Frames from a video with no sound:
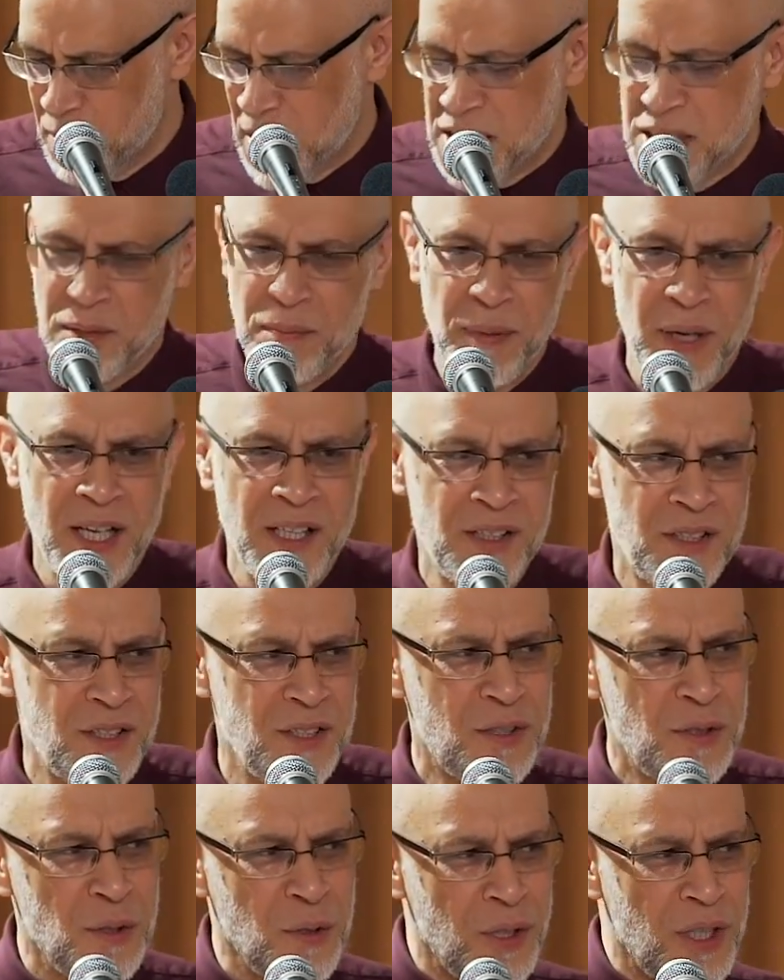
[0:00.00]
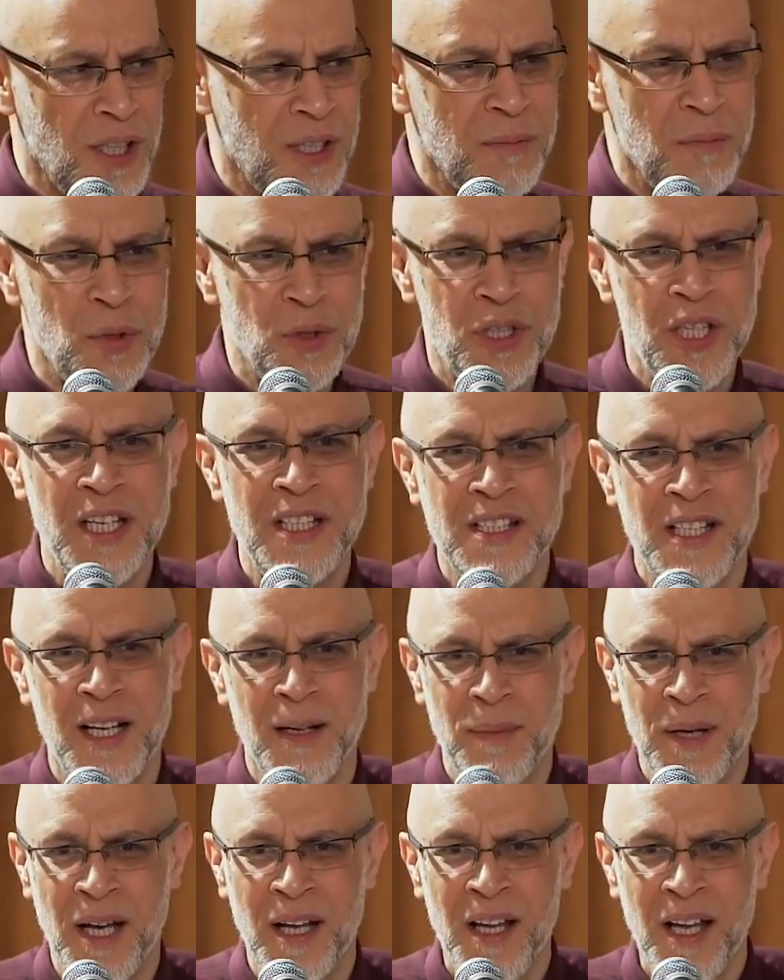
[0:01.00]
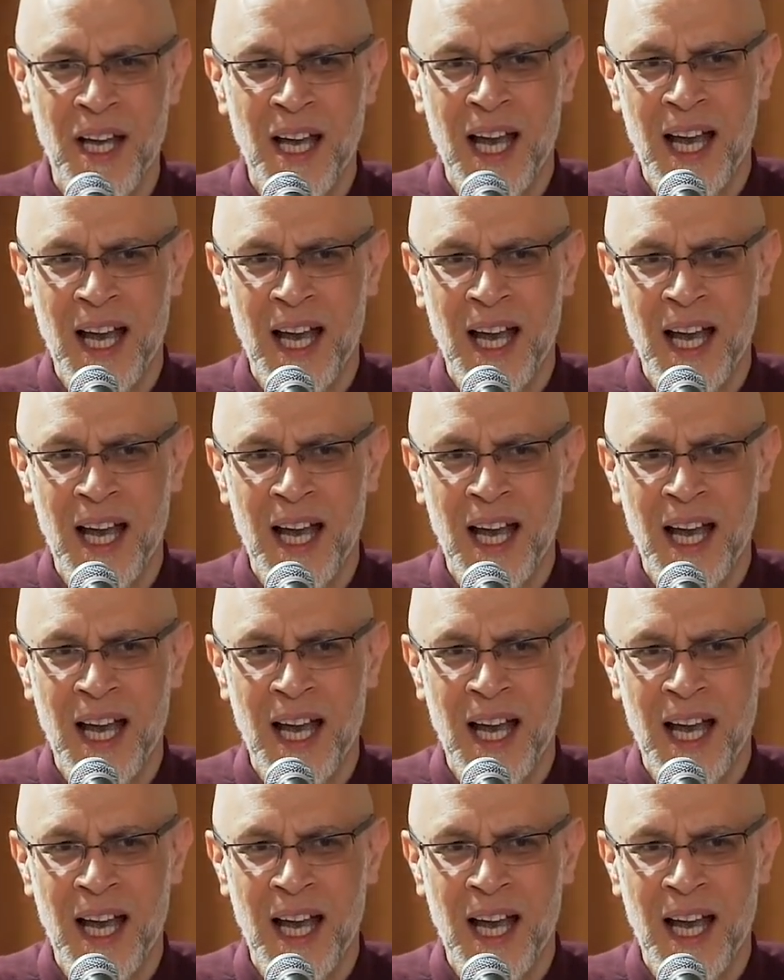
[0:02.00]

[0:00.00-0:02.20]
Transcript: better place to talk in more detail about